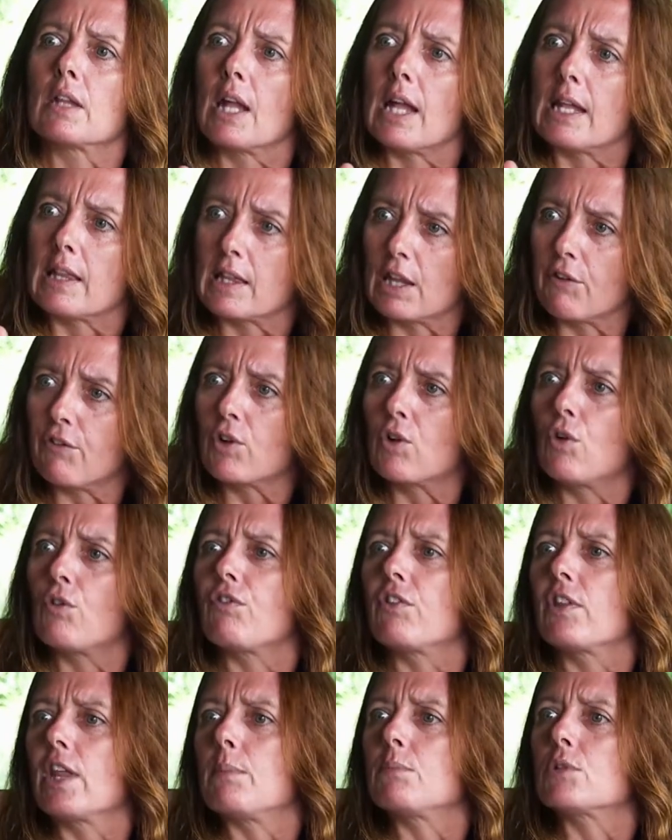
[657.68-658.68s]
it's difficult
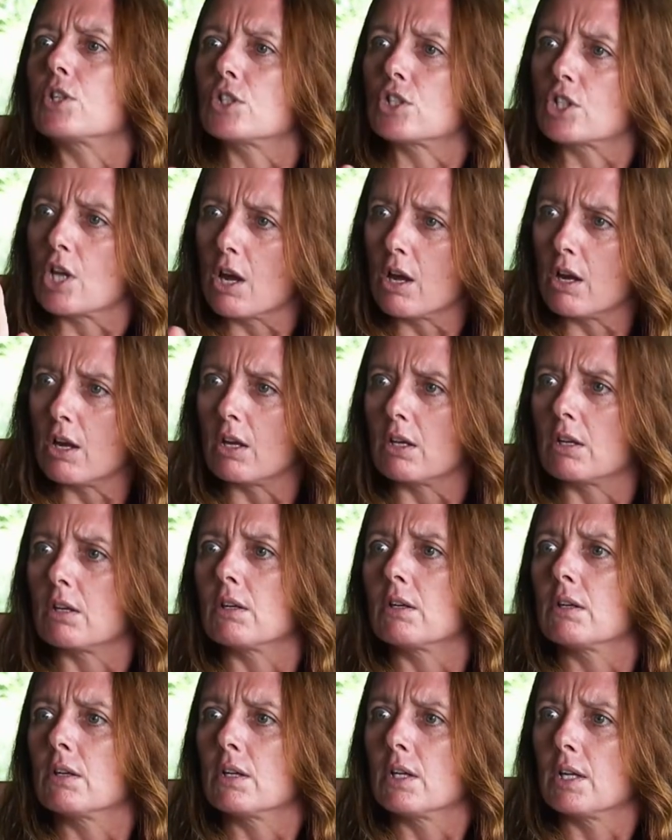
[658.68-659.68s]
for them to
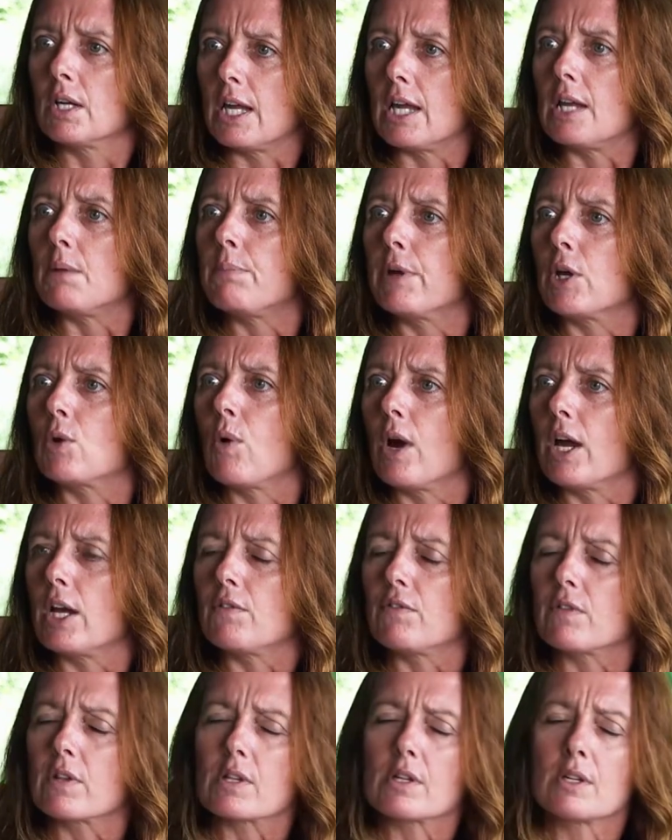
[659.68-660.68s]
turn in big
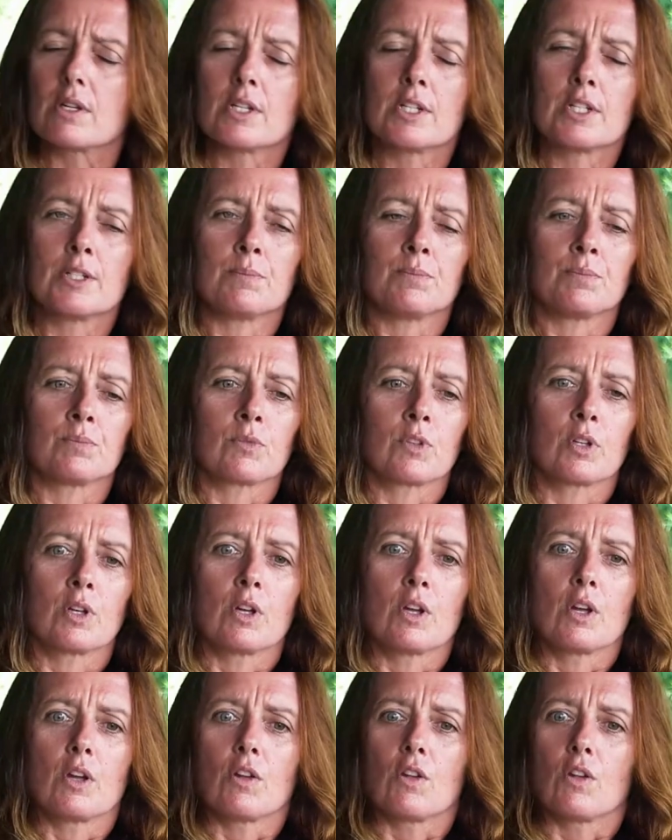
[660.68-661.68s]
waves.
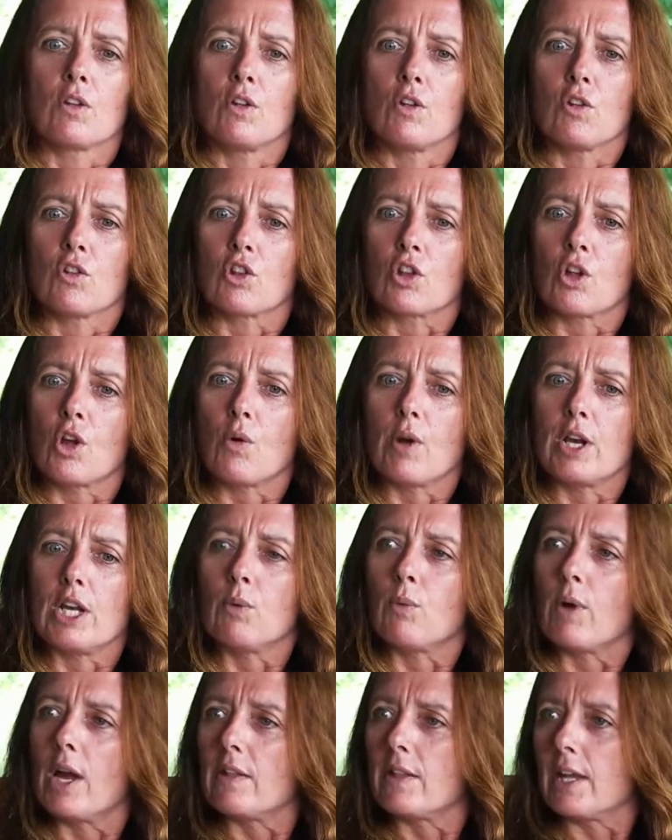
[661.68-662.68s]
So
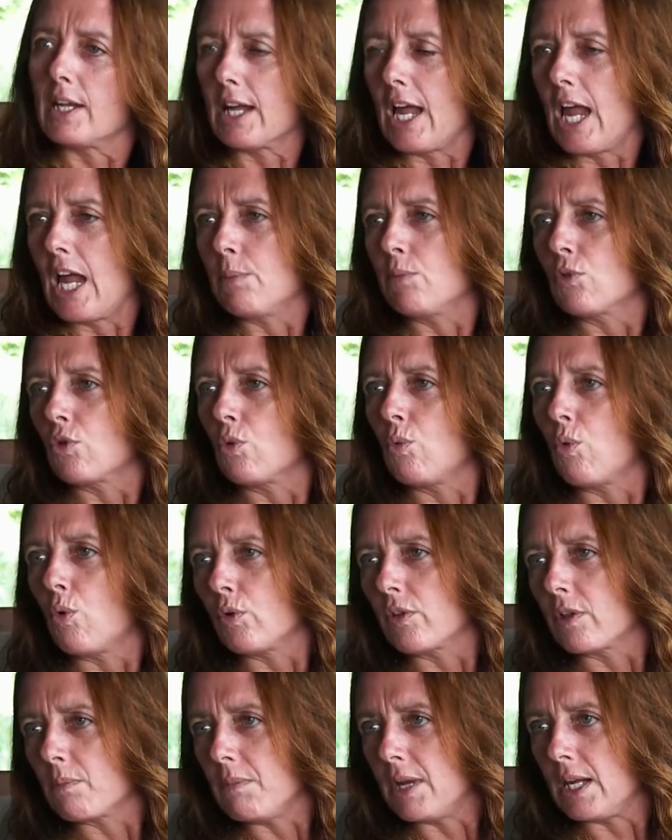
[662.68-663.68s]
anyway, they came
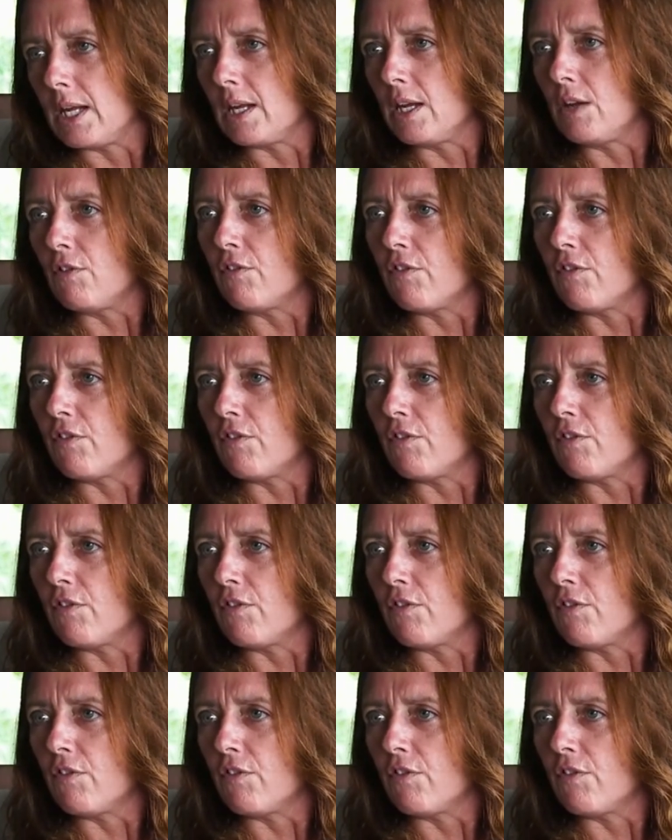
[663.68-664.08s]
towards me